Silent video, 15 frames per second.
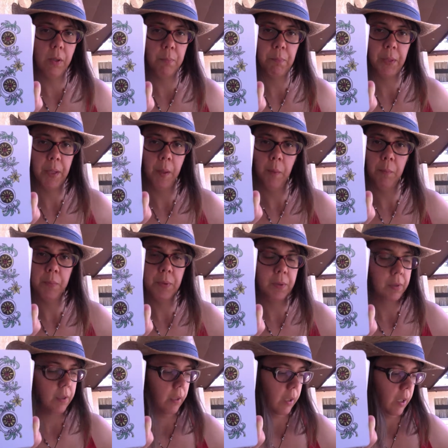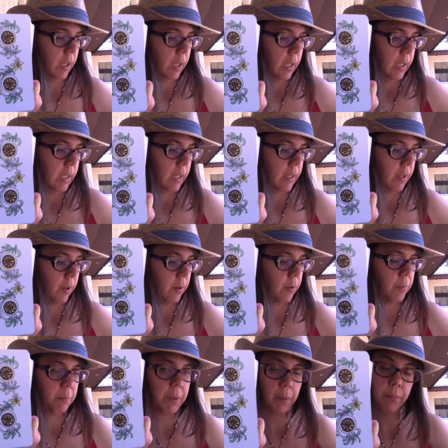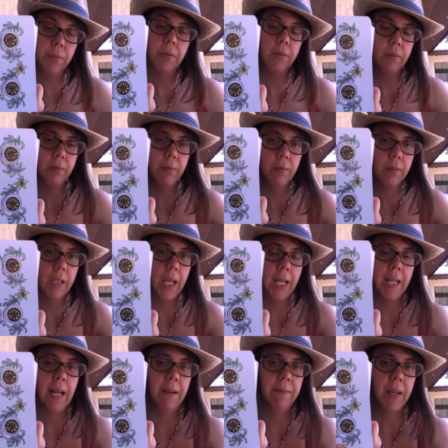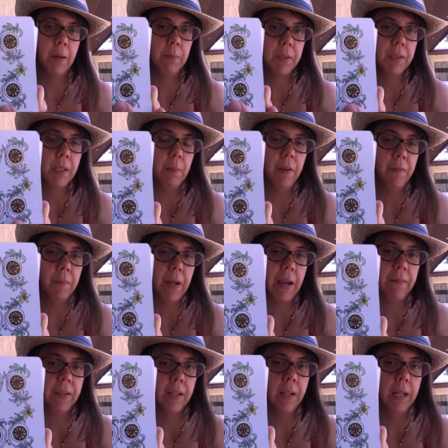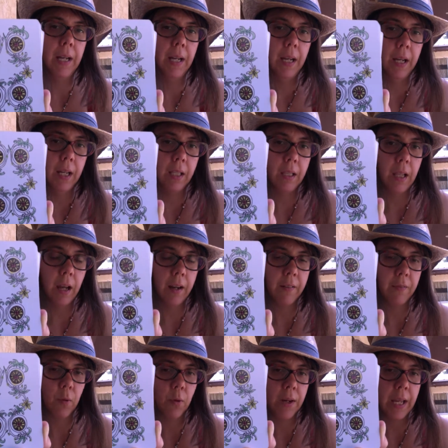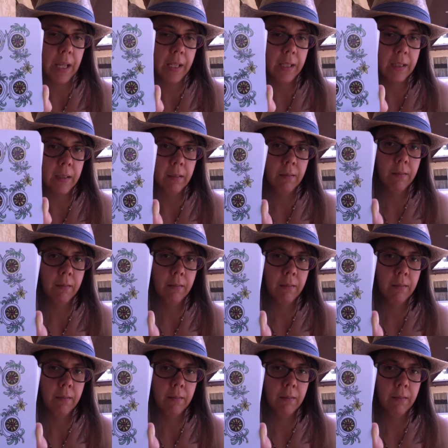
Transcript: the pips, and I know pips can have that, but some of them have a lot of ornate and